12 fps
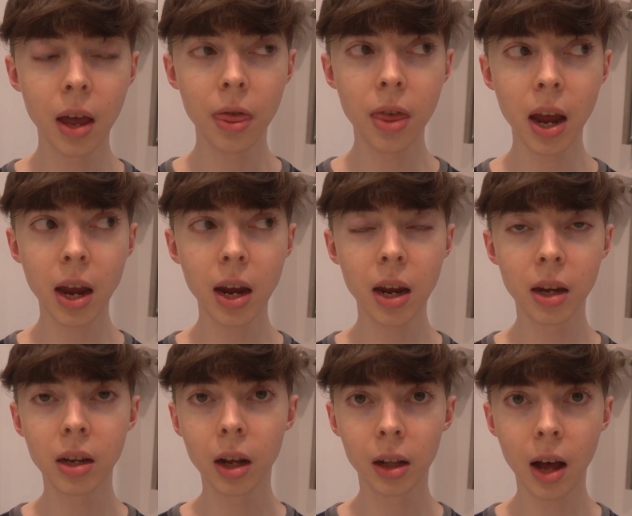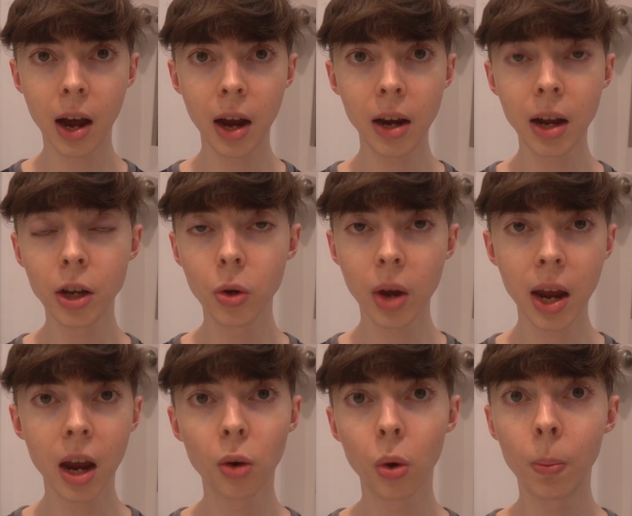they decline and you
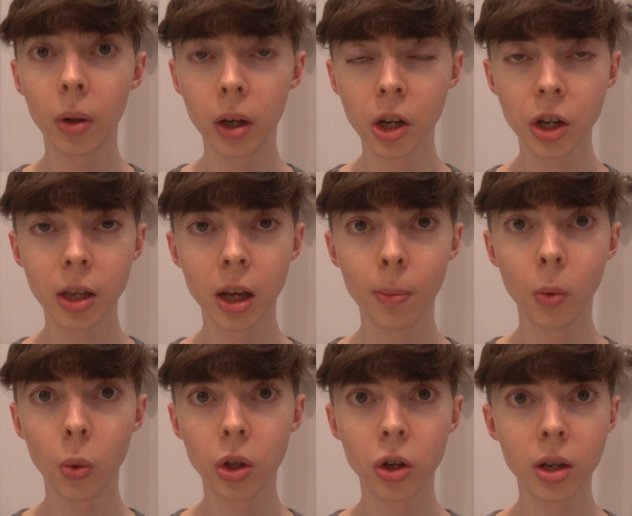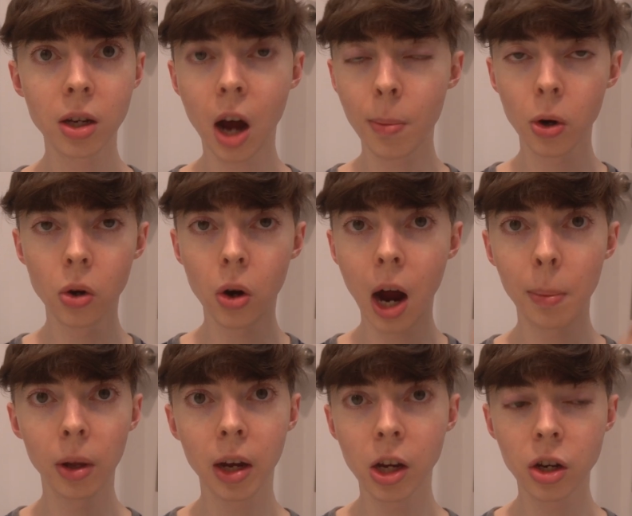can replenish them with just topical
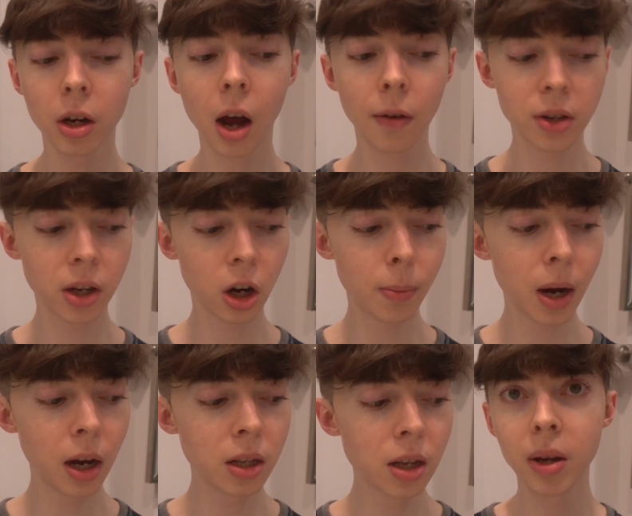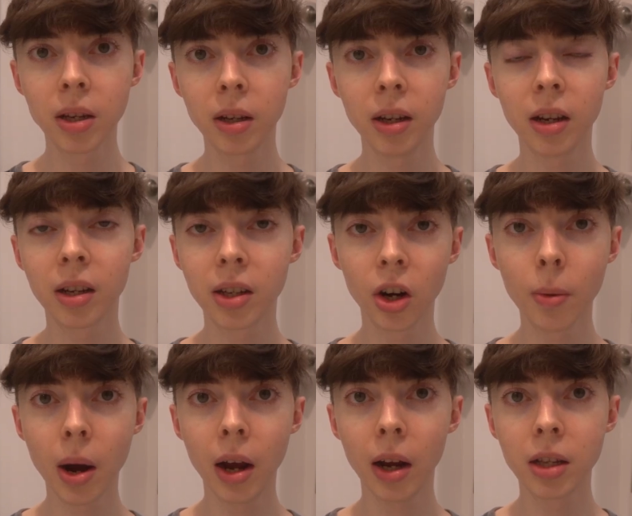application of ceramides. Basically,
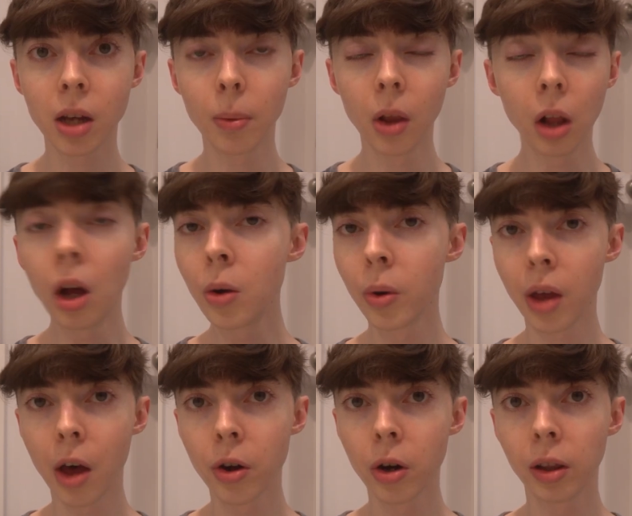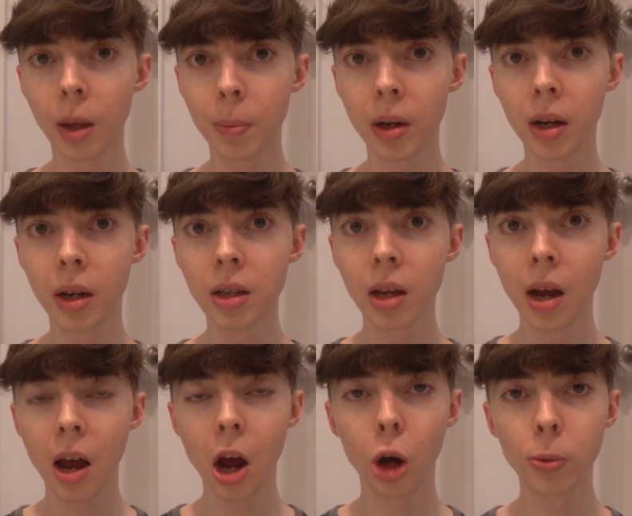ceramides, along with other lipids,
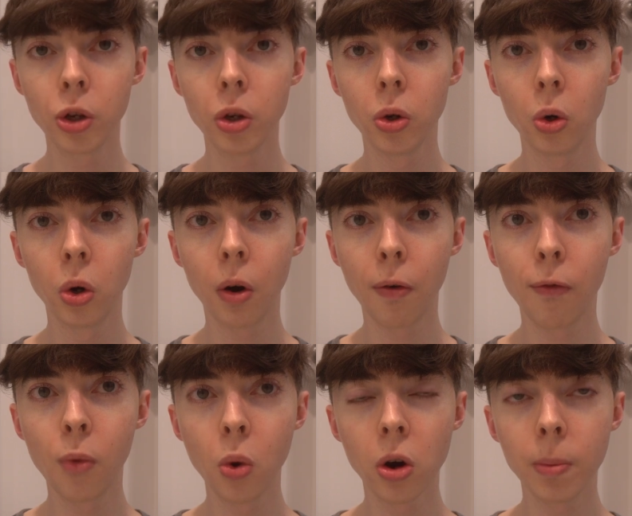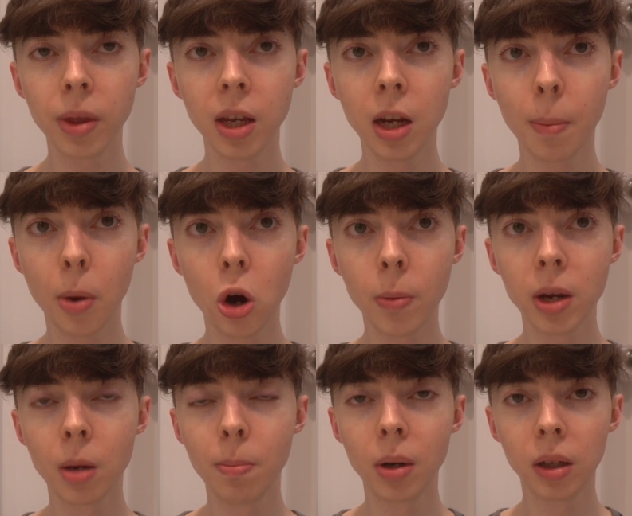help to form the
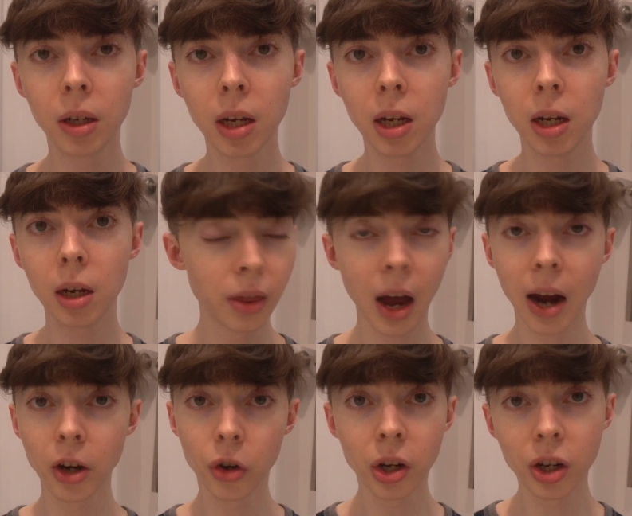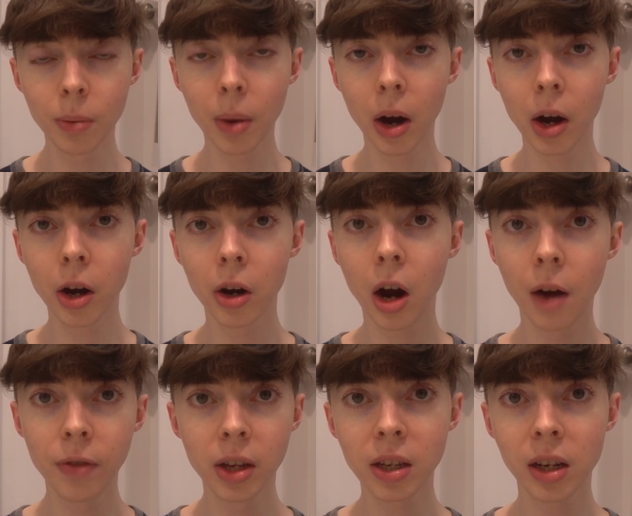permeability, the hydration barrier
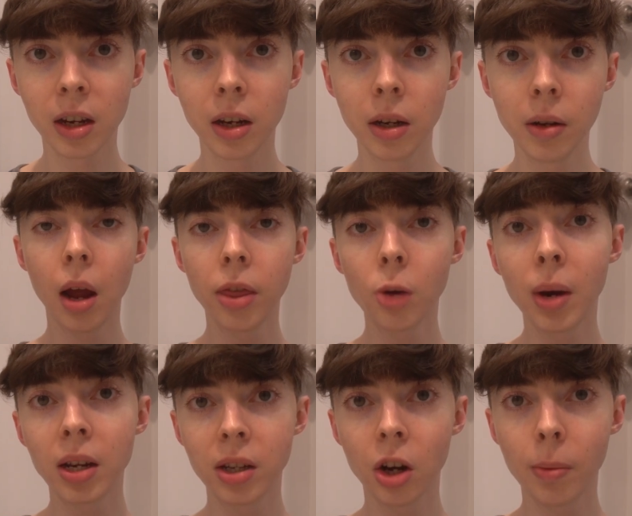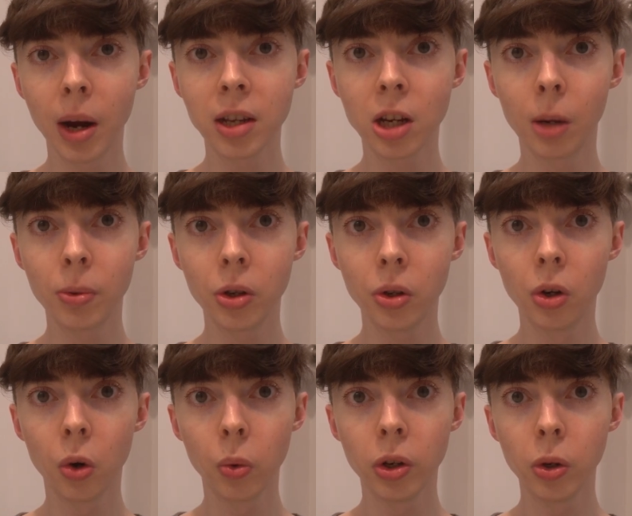of the skin, and thereby ceramides help to
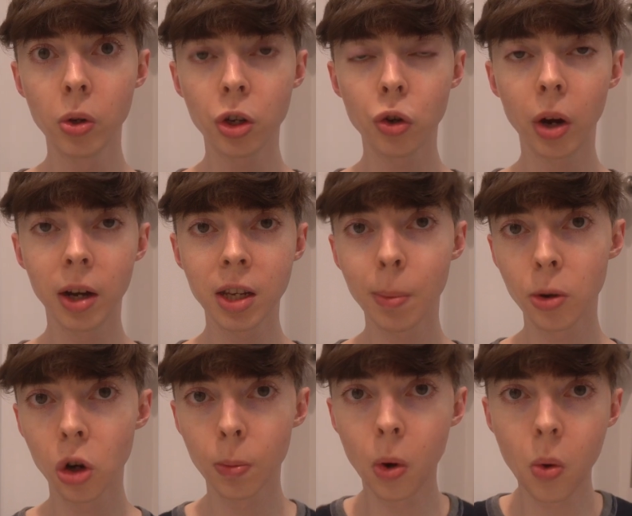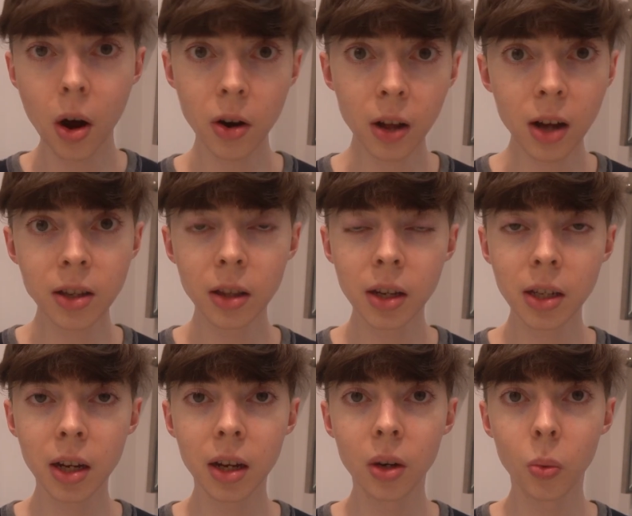reduce transepidermal water loss in the
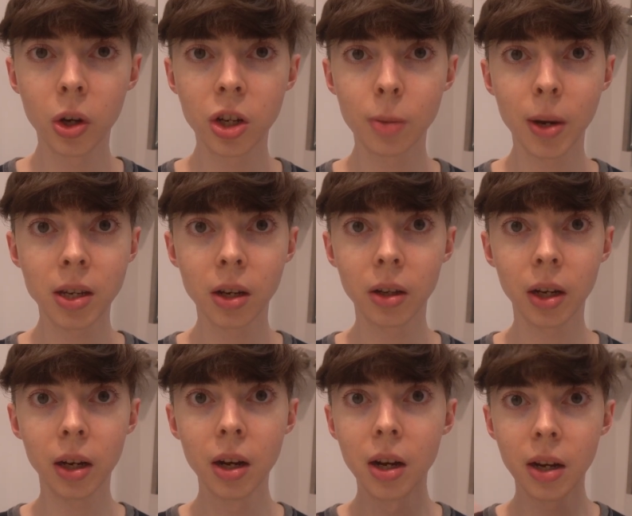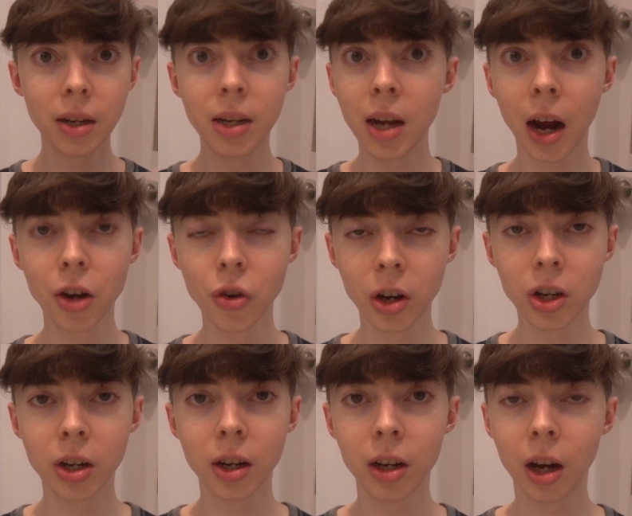skin, which is basically
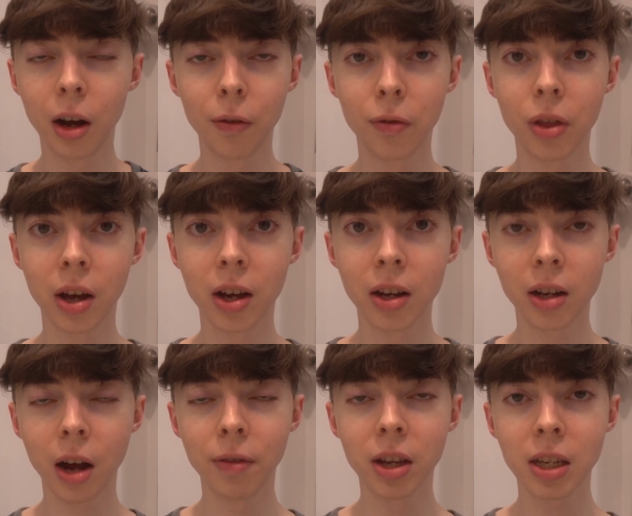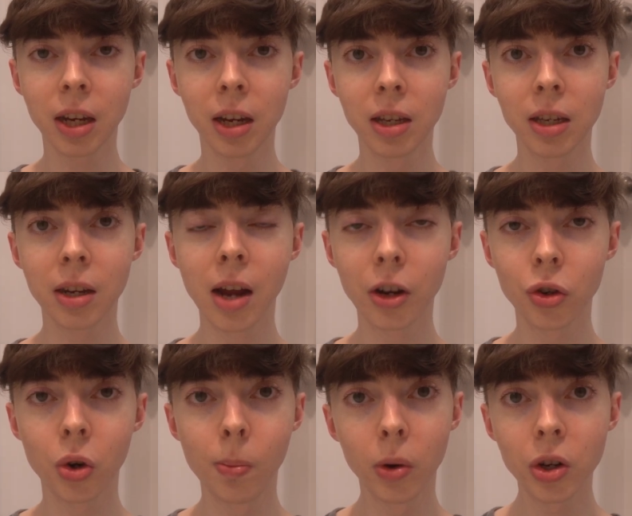dehydration of the skin's
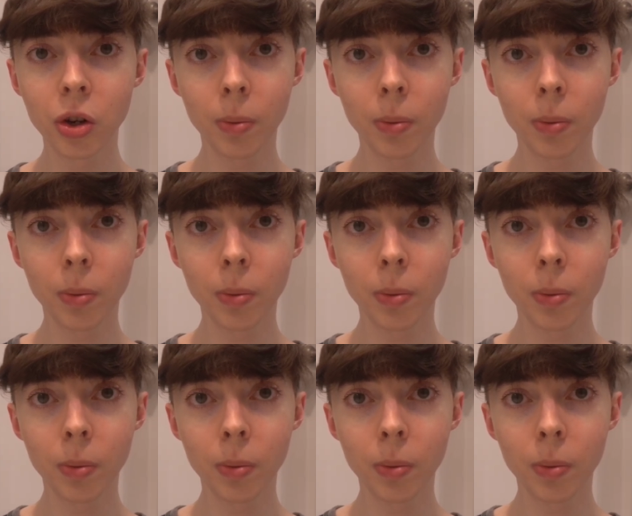natural moisture